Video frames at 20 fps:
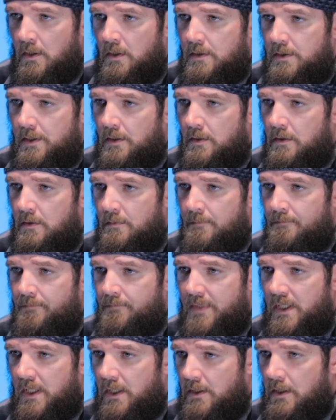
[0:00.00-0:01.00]
So
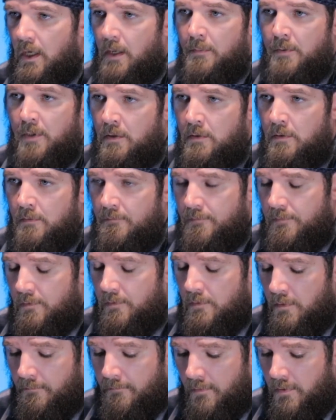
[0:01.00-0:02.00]
Kingdomino and
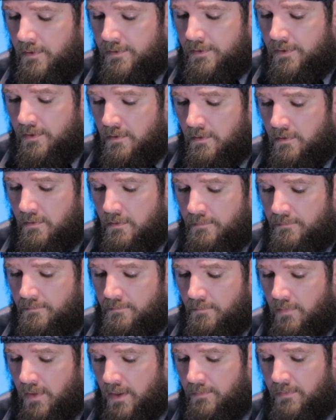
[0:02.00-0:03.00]
Floriferous are
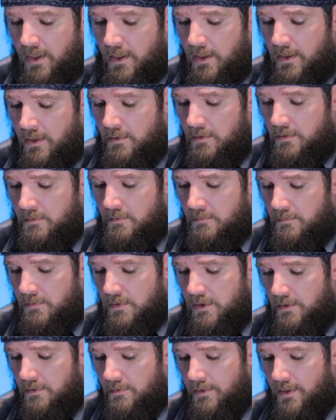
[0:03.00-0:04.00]
my main
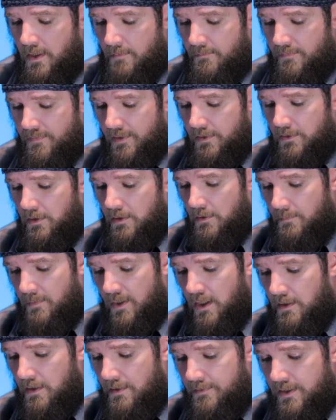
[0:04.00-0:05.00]
two that I'm thinking
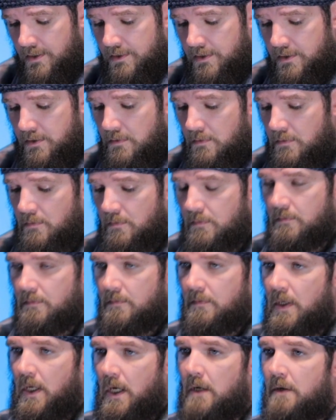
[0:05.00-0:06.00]
about on this too.
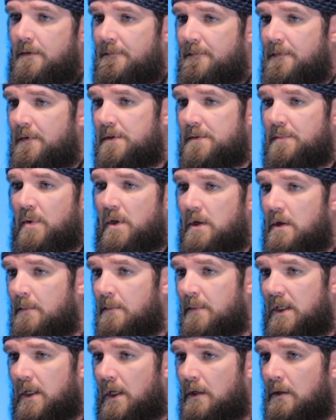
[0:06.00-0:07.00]
How the first player
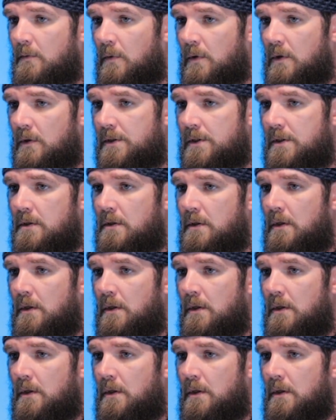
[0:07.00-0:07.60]
mechanic works,